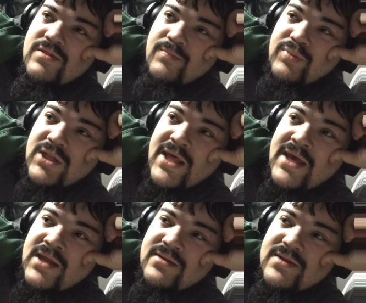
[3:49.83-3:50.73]
The
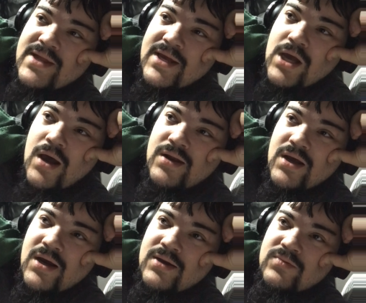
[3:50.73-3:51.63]
plane that I got
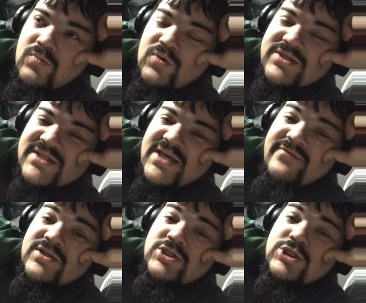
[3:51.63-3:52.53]
on was
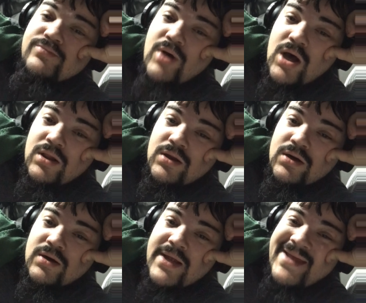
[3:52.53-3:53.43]
even
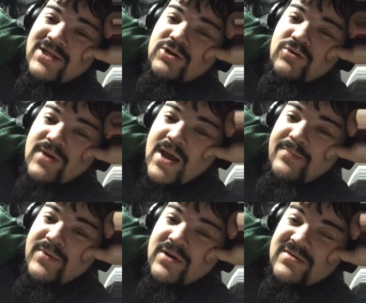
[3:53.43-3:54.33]
smaller and
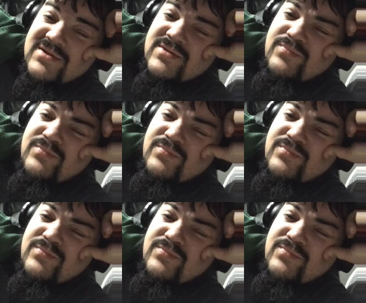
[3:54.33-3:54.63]
crappier than